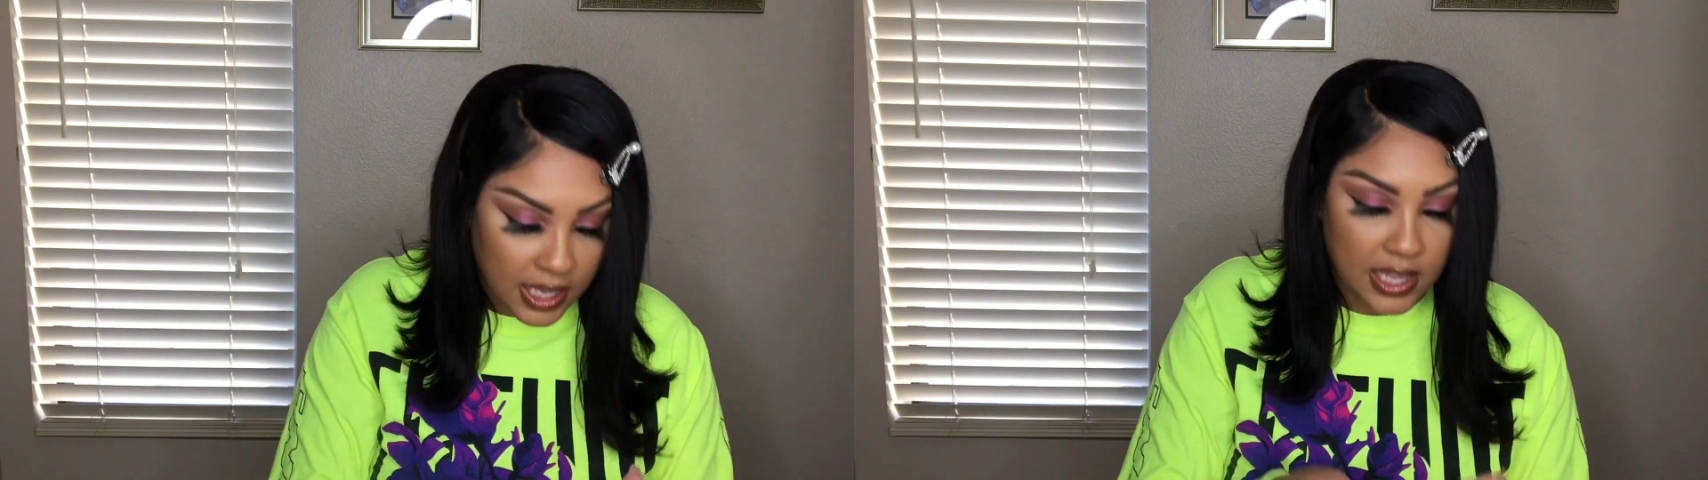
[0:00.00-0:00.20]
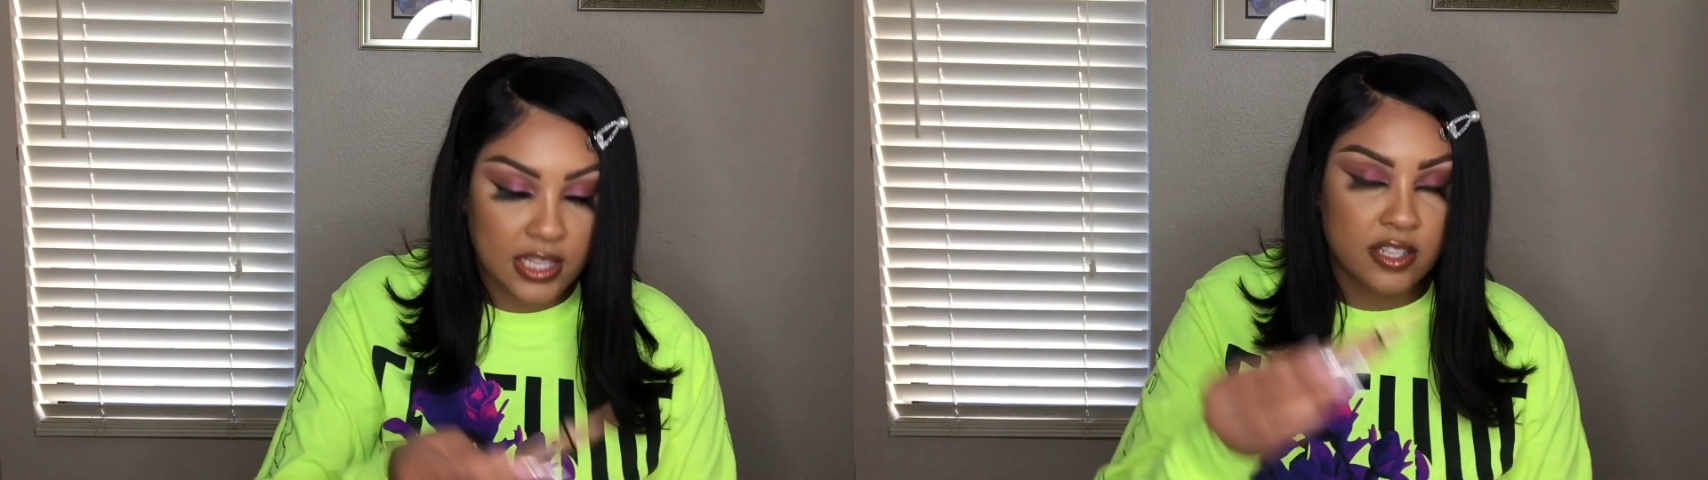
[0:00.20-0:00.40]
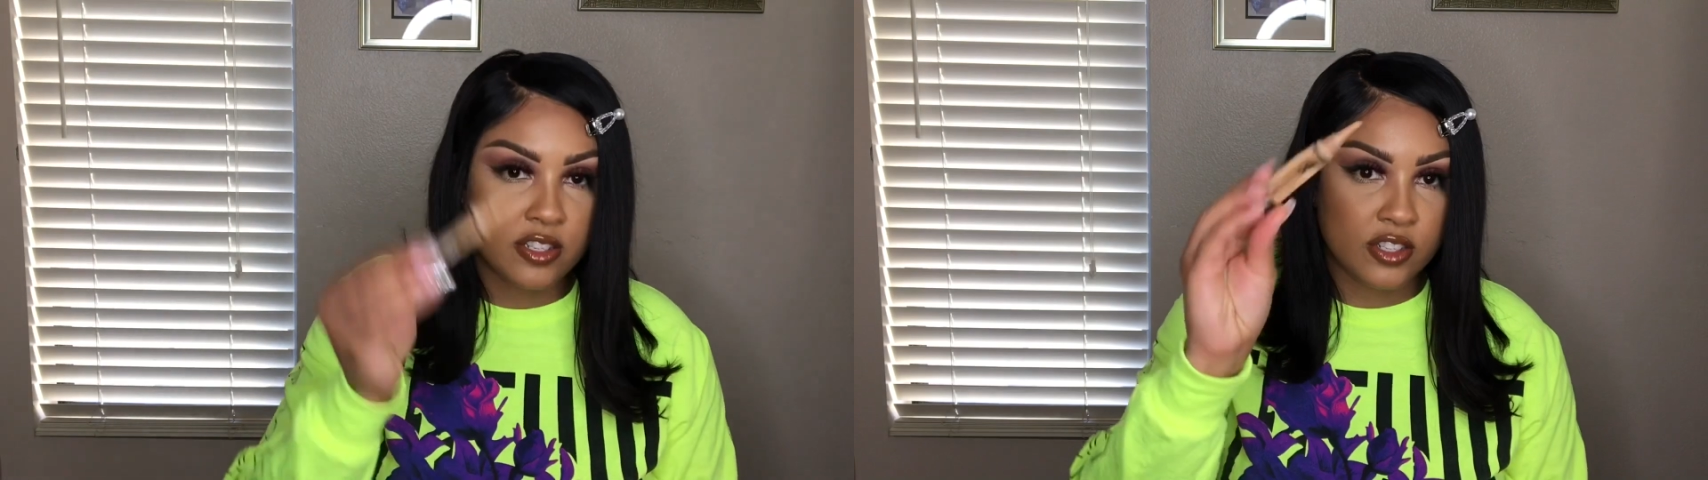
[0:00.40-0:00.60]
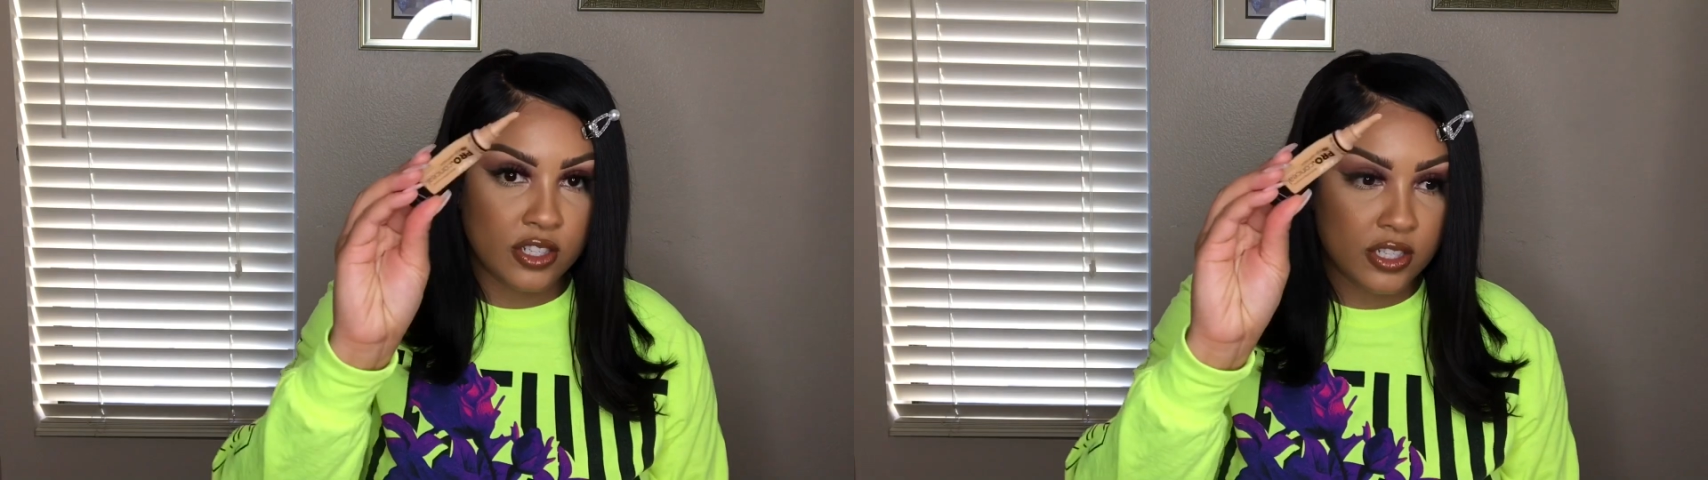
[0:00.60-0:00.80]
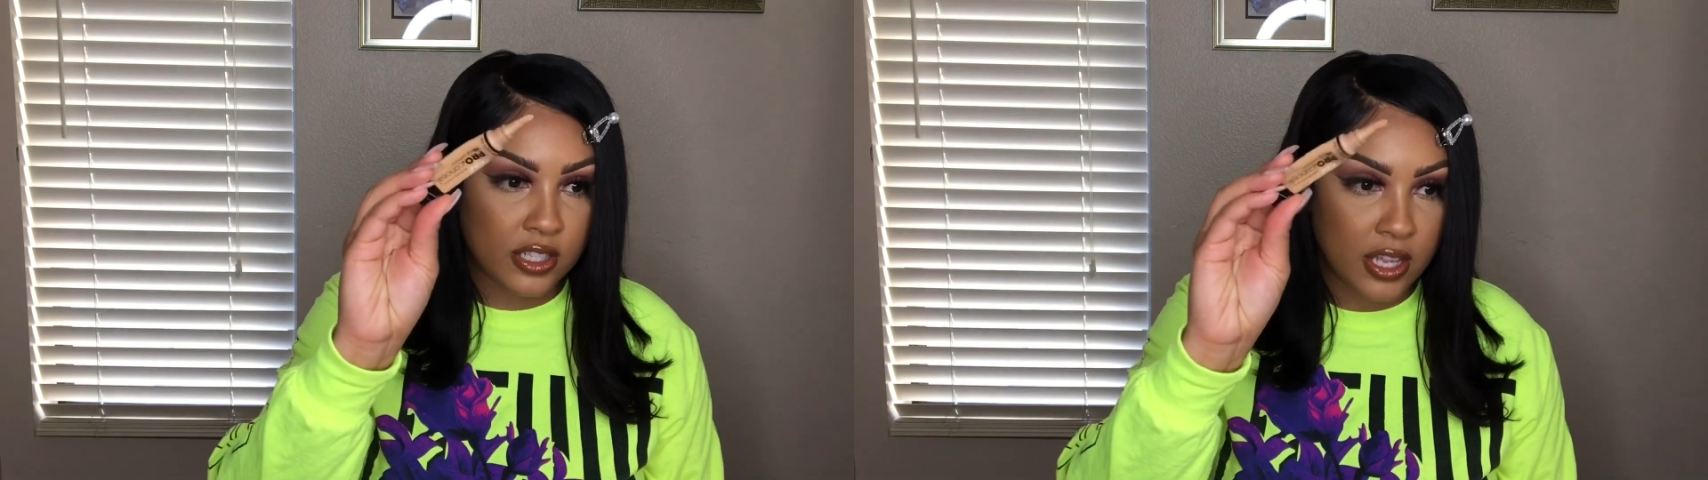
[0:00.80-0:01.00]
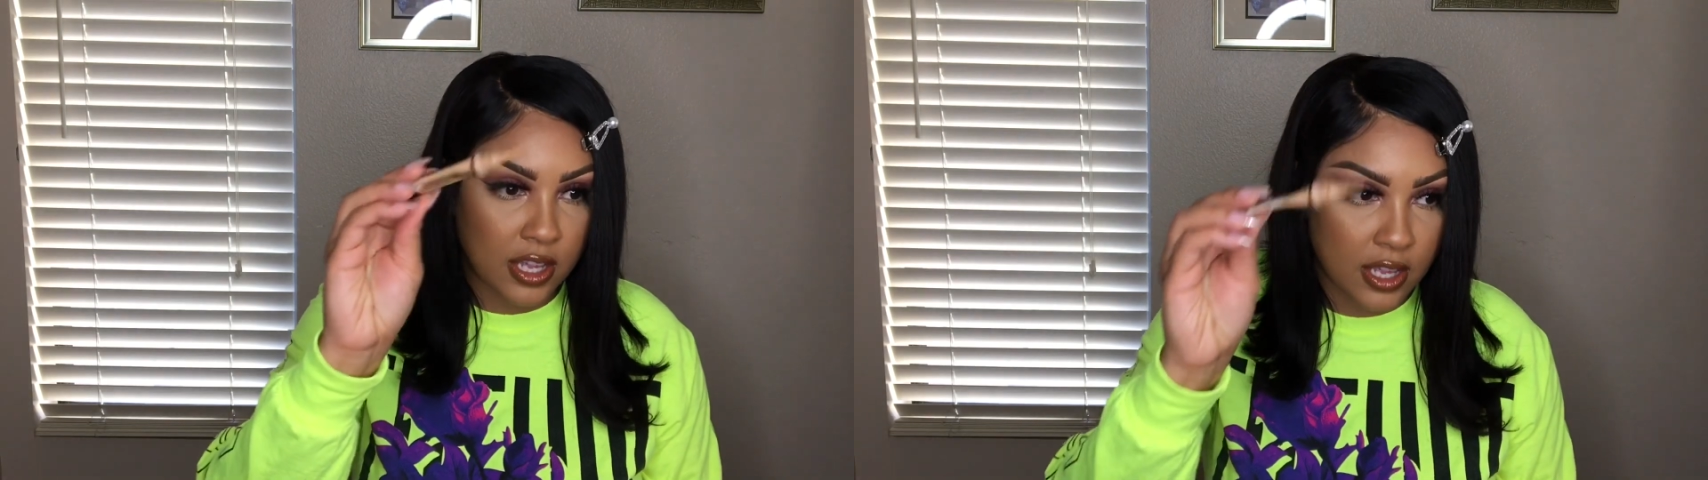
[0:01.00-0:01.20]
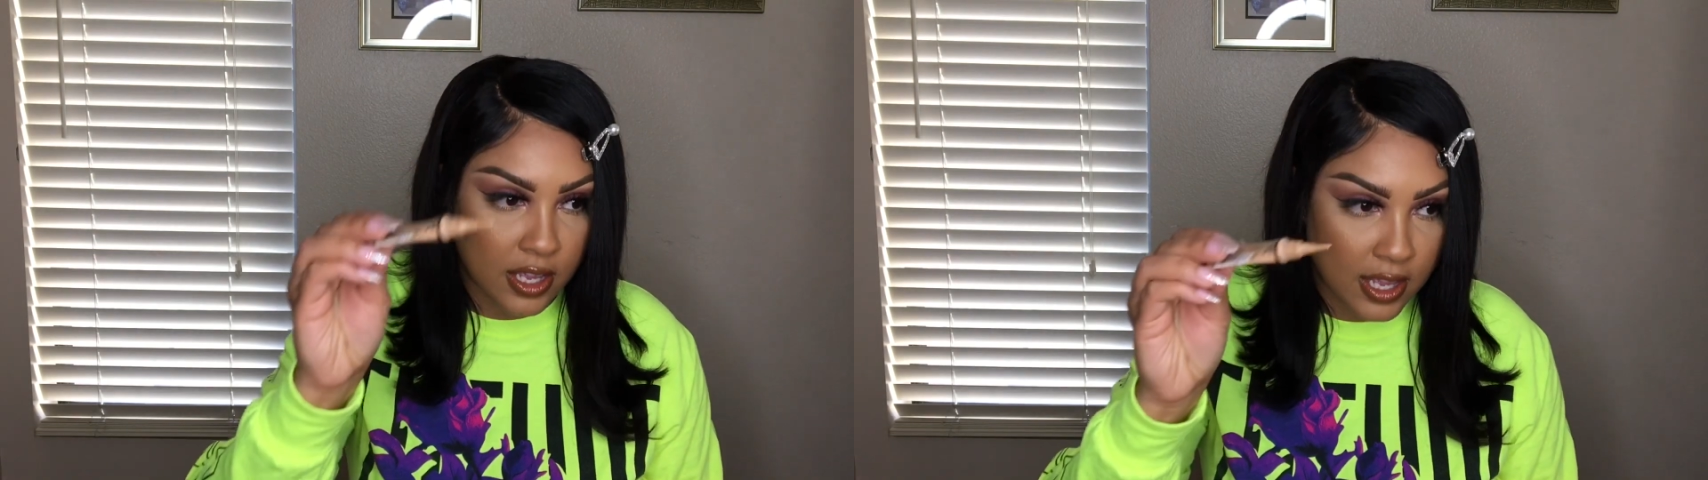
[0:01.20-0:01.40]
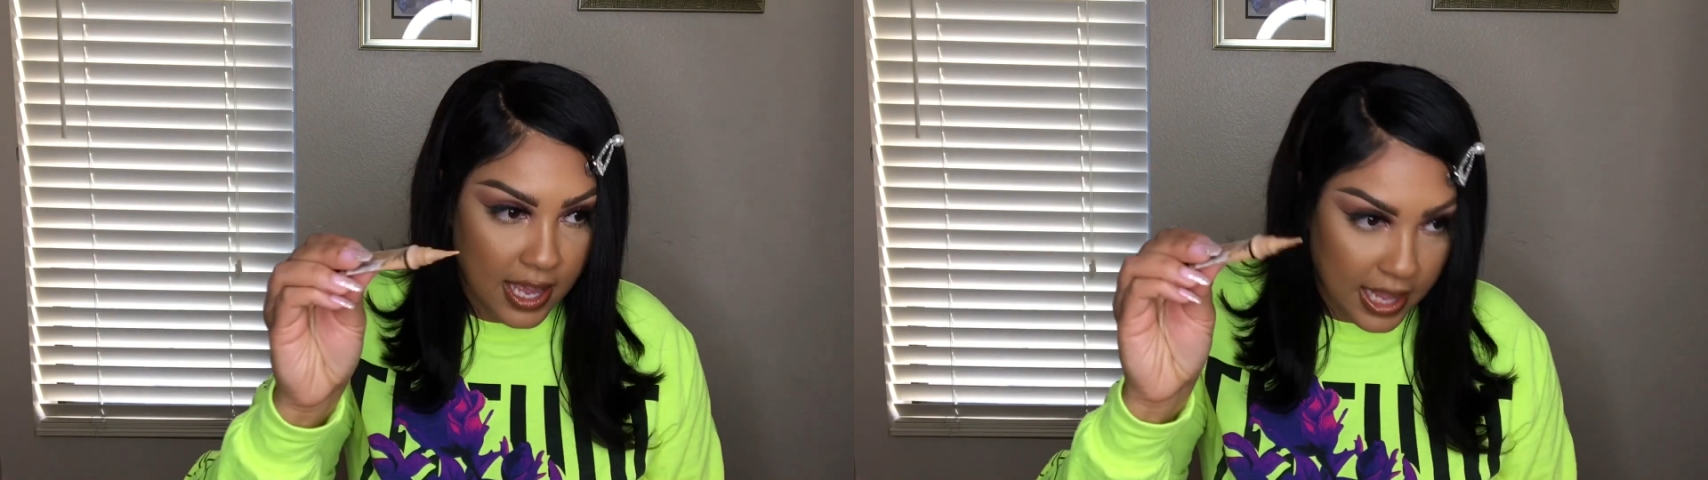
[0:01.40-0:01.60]
And this is just
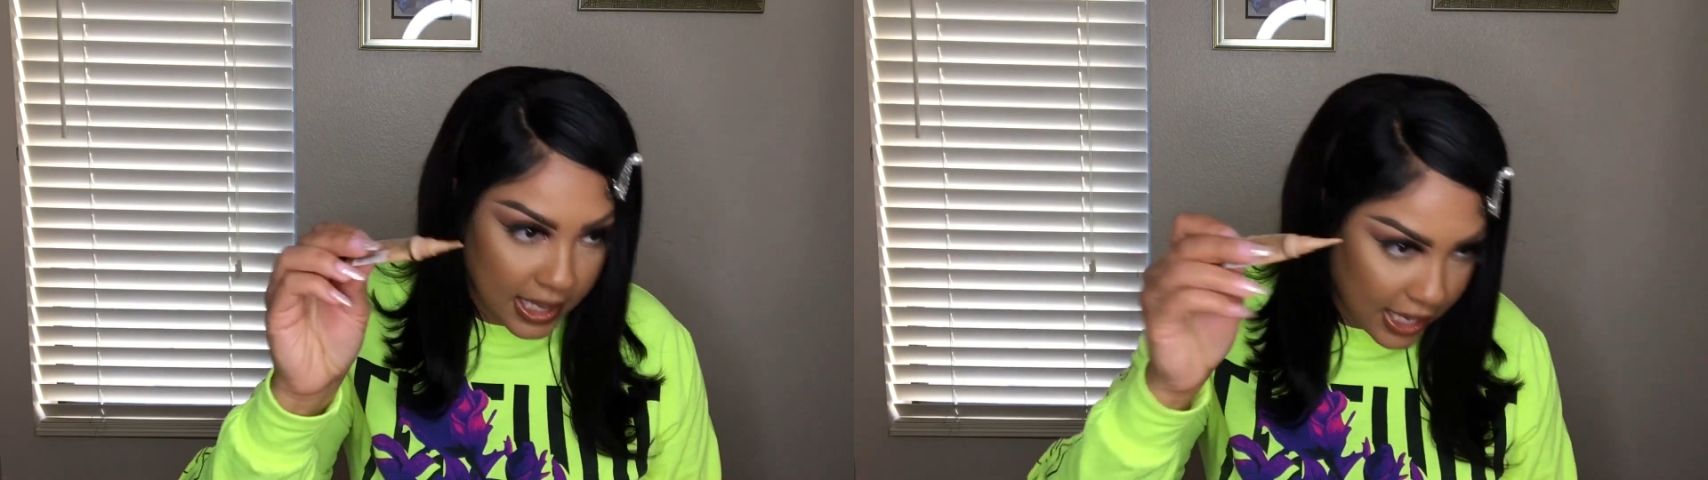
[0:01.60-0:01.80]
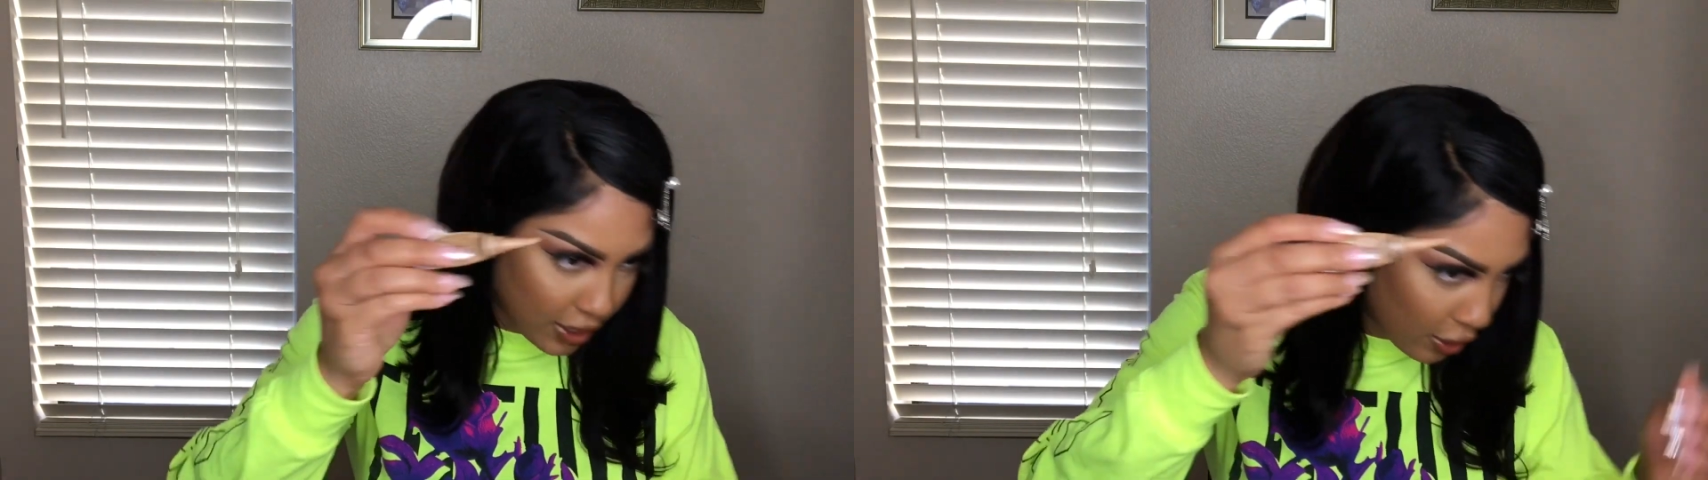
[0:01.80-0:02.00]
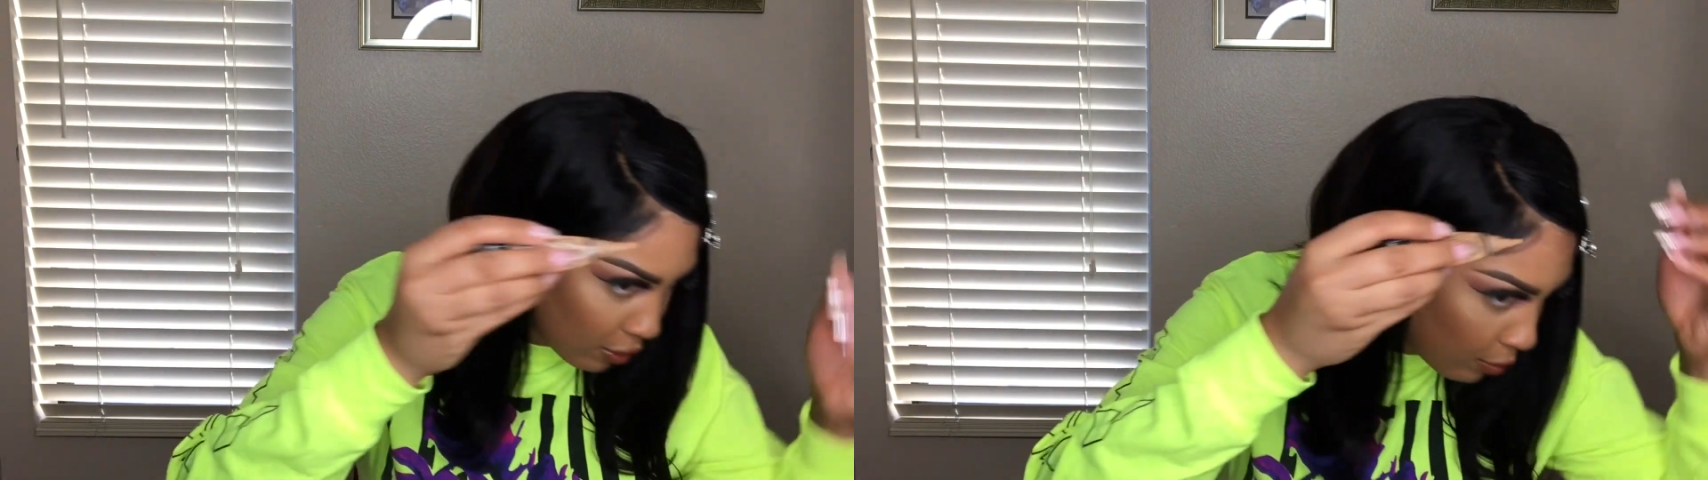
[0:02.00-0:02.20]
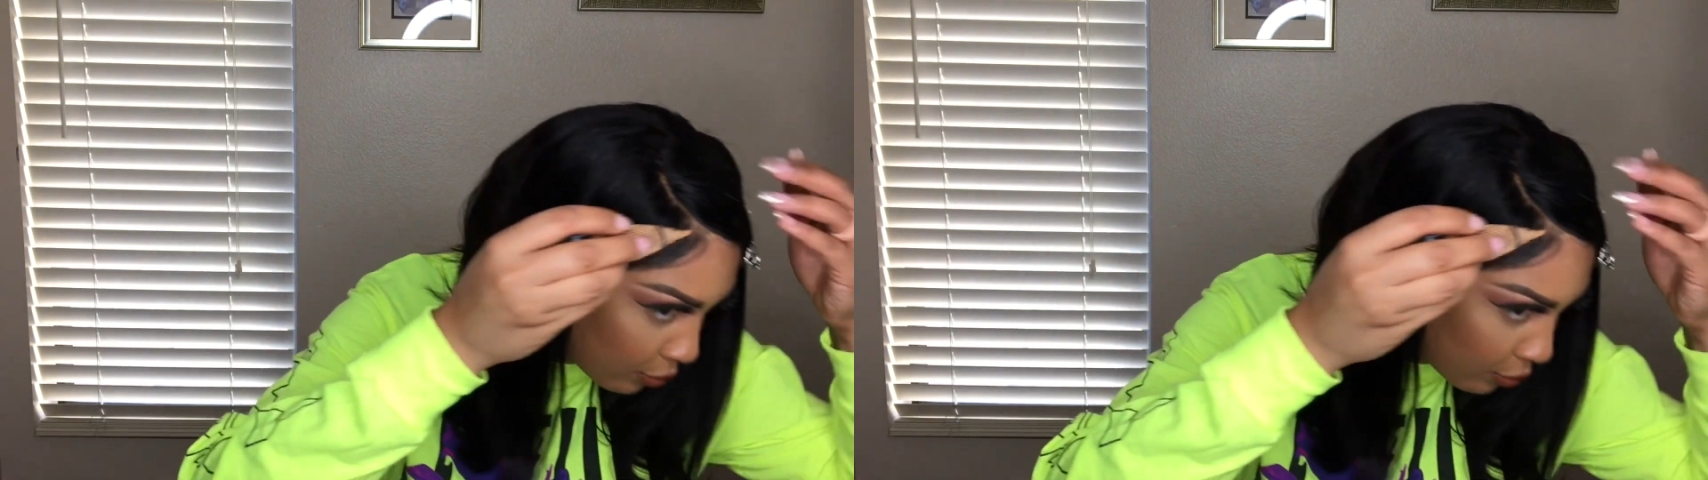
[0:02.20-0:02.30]
the LA Girl